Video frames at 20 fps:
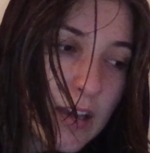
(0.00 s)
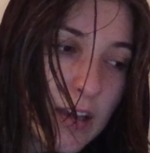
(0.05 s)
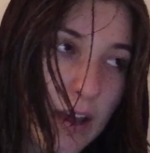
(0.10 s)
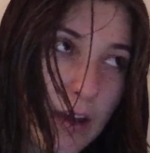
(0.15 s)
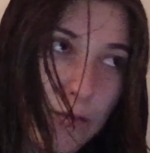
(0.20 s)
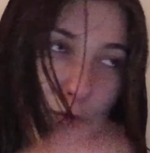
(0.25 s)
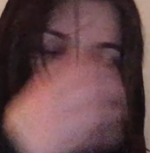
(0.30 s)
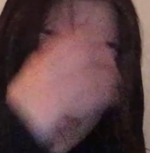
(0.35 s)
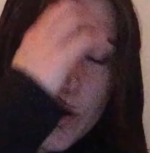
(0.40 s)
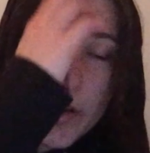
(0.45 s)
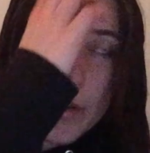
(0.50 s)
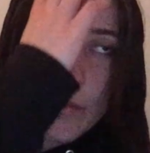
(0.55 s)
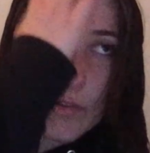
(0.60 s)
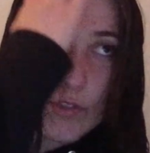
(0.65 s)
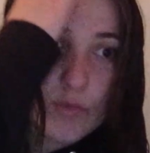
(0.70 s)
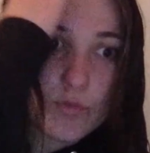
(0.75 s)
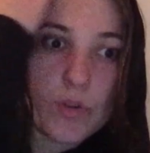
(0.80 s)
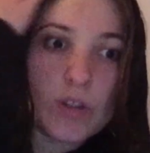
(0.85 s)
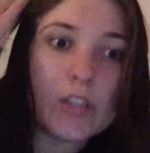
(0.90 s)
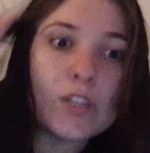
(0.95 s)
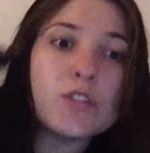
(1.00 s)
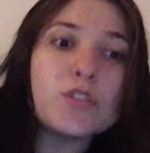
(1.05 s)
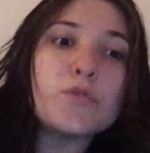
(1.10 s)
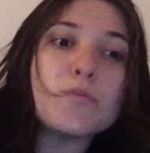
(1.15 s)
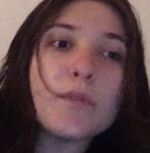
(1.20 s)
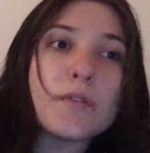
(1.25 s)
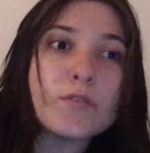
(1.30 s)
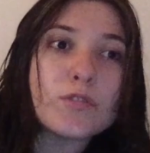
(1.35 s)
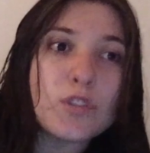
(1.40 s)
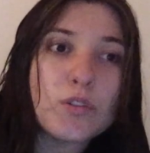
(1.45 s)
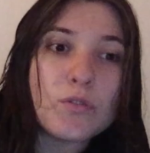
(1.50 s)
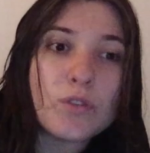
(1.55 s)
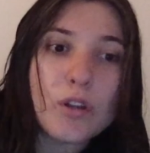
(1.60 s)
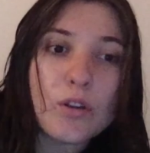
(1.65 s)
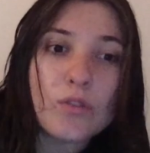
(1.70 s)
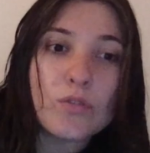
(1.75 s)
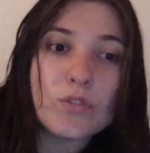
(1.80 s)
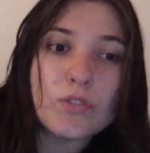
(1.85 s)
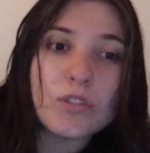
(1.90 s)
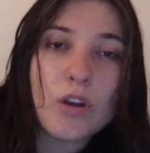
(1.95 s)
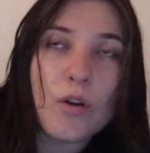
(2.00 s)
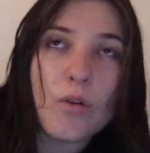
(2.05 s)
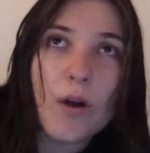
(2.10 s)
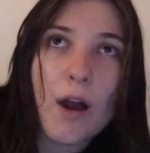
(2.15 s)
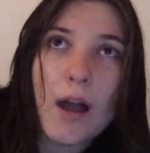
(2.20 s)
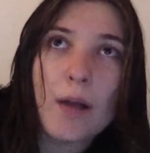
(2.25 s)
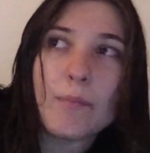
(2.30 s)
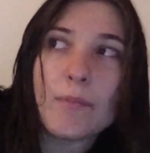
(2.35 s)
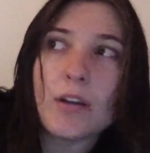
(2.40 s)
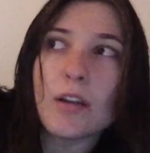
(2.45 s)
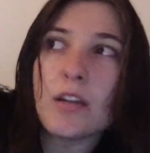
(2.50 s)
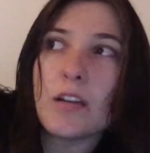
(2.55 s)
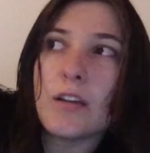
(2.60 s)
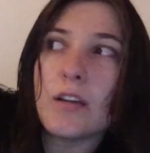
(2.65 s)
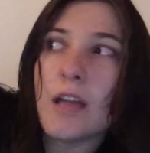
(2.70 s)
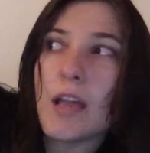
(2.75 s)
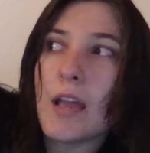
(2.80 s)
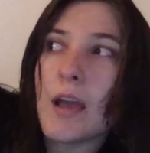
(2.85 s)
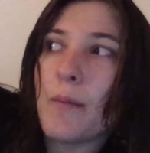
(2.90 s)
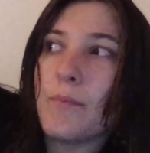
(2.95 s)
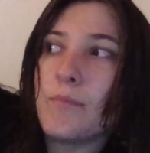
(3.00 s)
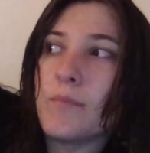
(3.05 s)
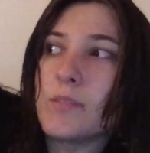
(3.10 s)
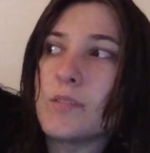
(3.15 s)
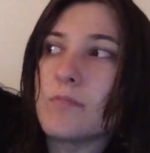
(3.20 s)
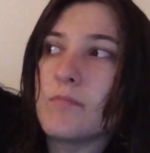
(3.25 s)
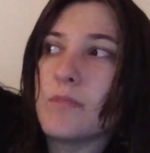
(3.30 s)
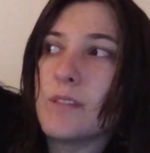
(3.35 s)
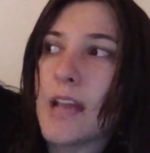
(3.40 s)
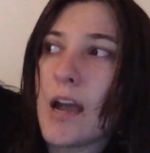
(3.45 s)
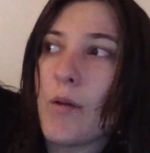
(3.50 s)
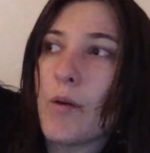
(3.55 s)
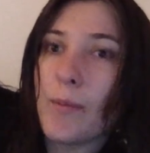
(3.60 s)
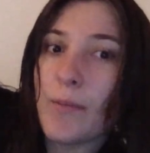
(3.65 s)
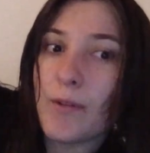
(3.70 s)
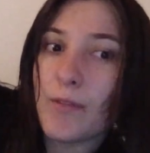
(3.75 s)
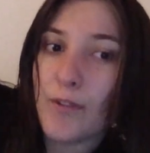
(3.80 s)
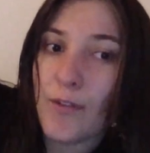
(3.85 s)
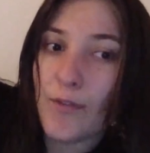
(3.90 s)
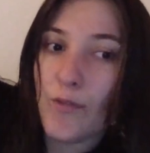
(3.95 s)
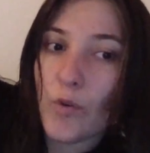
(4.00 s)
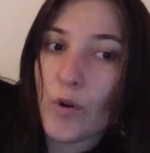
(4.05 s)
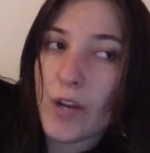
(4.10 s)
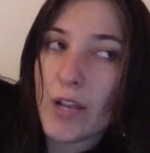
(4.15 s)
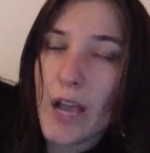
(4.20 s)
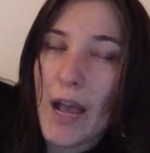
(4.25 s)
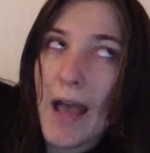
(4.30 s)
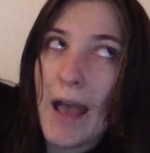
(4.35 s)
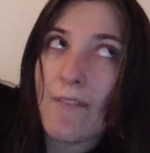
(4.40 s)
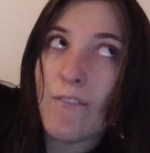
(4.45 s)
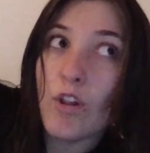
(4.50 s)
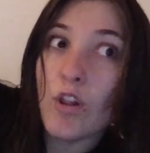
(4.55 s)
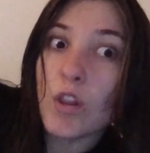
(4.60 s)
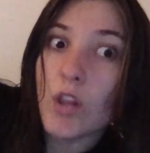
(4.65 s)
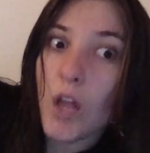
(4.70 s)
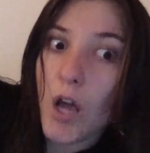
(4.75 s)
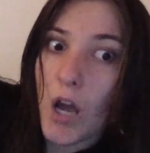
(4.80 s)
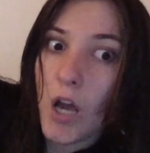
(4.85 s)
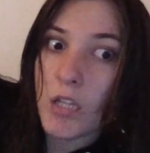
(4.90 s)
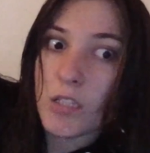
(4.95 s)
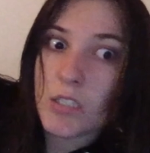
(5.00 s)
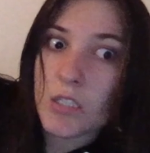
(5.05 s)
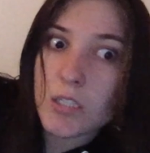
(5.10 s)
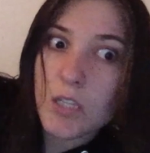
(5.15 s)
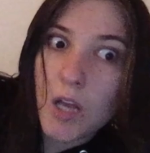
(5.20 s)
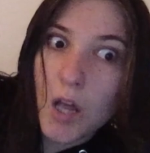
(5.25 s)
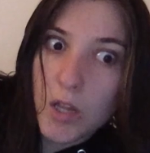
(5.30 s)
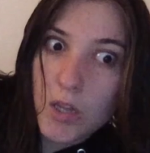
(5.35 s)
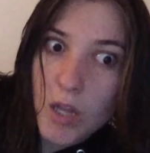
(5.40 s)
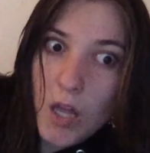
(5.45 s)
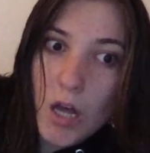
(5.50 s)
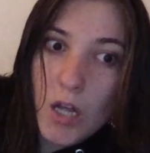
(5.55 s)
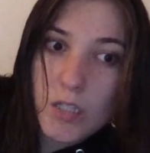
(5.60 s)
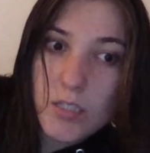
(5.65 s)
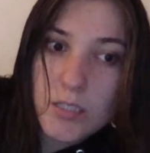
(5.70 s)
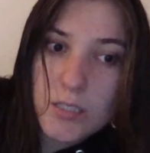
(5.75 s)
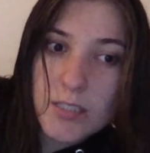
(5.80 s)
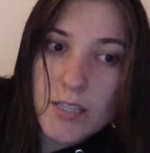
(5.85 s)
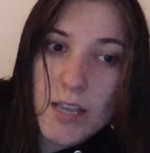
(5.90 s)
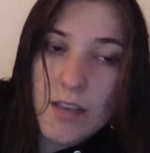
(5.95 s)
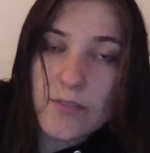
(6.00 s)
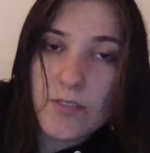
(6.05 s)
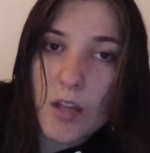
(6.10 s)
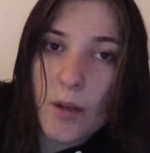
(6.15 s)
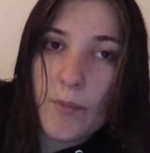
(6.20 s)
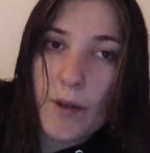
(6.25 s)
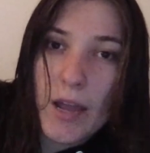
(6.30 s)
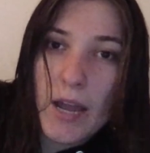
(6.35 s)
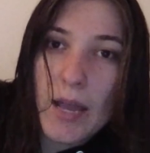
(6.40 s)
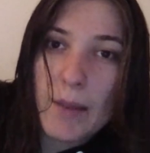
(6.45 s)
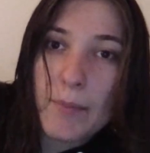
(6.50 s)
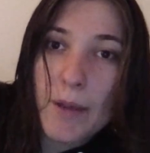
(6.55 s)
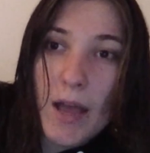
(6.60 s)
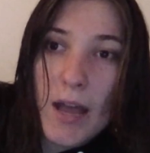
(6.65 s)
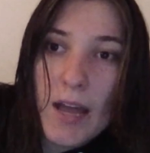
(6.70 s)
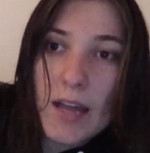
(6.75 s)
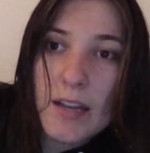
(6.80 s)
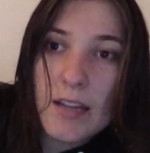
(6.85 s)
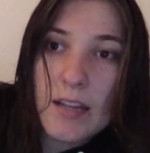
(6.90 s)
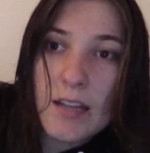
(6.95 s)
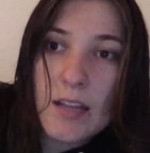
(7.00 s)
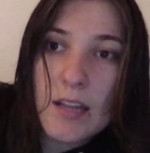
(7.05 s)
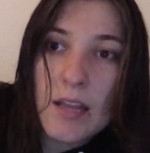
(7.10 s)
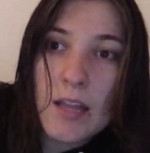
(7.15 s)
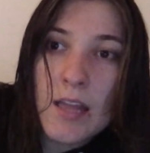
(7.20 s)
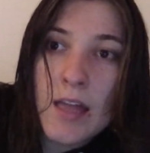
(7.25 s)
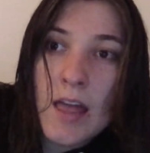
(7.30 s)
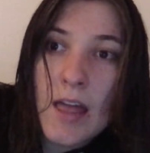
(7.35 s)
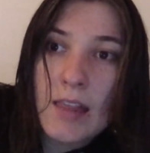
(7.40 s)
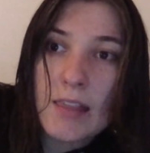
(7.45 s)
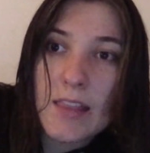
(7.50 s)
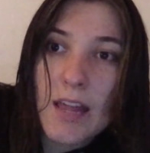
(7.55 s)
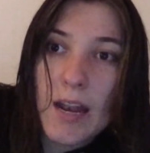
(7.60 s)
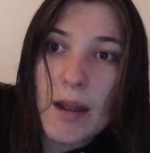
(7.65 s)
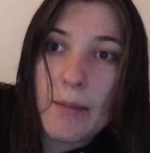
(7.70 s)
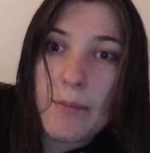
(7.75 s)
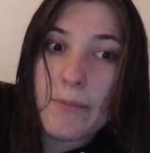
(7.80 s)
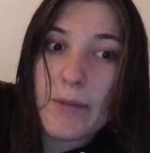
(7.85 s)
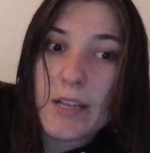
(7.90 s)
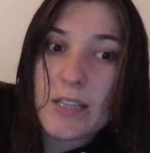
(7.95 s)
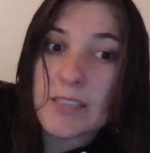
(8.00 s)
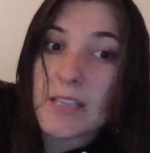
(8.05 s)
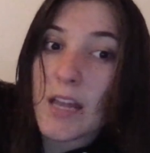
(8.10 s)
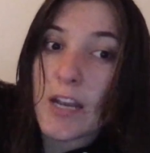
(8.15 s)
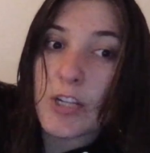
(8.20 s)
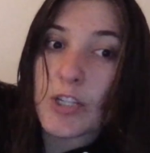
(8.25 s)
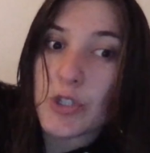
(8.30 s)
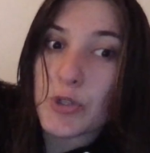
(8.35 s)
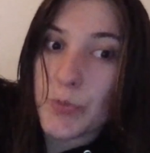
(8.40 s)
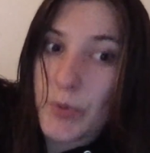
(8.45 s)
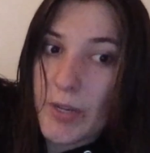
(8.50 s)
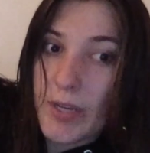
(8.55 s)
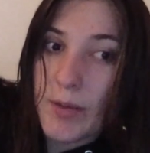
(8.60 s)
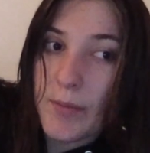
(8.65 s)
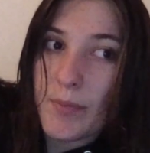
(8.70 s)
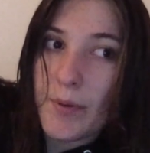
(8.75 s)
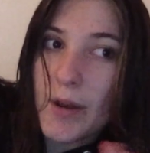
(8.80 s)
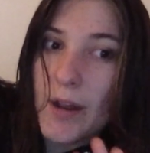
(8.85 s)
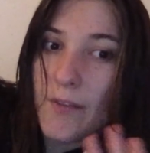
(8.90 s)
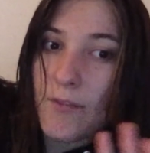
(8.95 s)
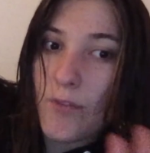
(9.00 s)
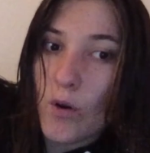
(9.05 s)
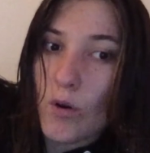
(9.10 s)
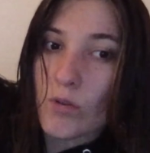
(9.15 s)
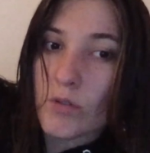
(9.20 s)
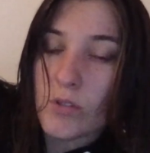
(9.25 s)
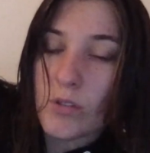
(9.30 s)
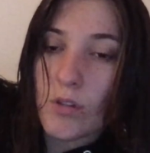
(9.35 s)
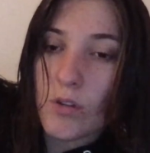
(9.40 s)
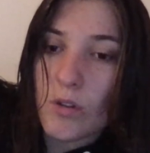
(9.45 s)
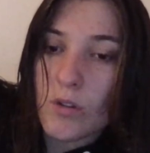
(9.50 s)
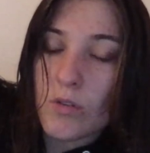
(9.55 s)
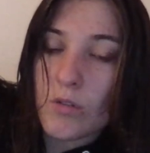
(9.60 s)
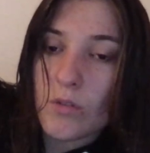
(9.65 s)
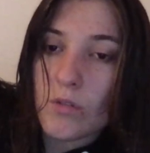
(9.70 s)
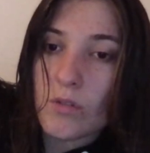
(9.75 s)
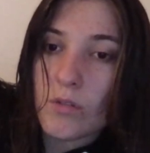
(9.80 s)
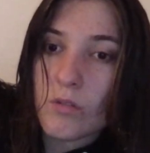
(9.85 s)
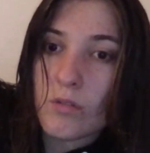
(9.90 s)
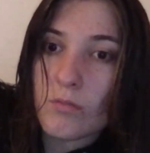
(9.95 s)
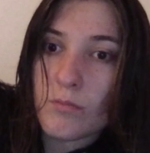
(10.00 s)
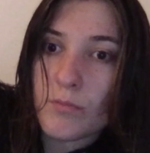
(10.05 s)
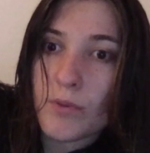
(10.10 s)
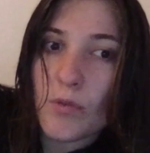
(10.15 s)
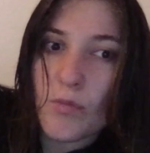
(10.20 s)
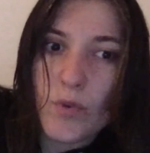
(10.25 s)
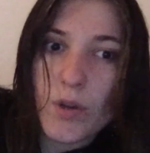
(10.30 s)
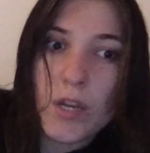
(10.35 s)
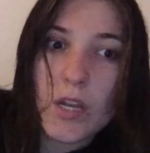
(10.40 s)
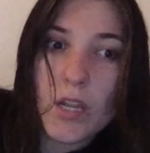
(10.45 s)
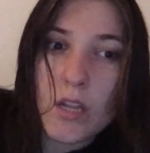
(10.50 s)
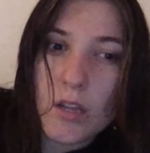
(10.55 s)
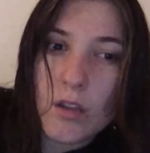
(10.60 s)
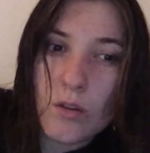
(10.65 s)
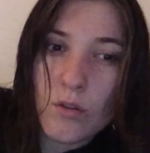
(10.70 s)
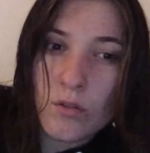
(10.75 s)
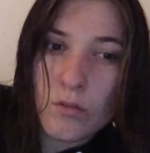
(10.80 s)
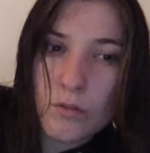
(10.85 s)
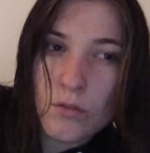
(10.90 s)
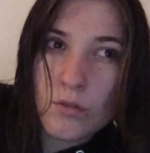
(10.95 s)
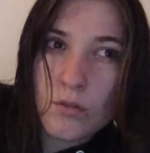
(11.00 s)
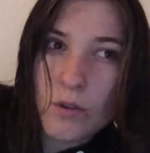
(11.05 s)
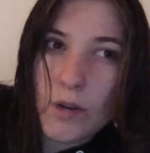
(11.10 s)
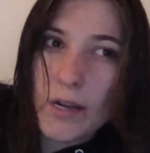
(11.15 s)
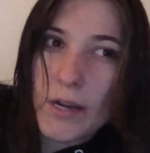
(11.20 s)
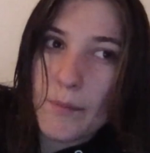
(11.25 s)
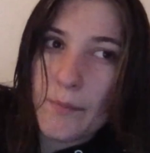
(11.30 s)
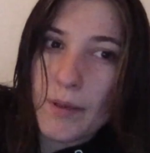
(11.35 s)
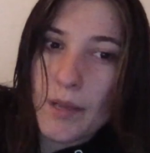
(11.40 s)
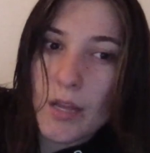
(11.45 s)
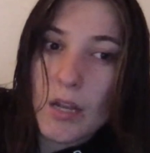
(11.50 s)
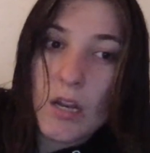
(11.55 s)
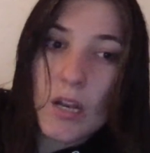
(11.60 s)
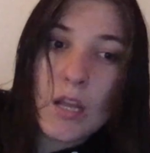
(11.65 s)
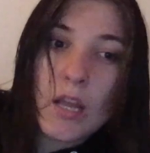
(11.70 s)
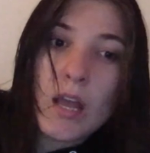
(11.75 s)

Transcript: And 40 was really too little, so I'm now aiming for 40. I have a lot saved on my iPad that I'm excited to read, but I've also been reading quite a bit.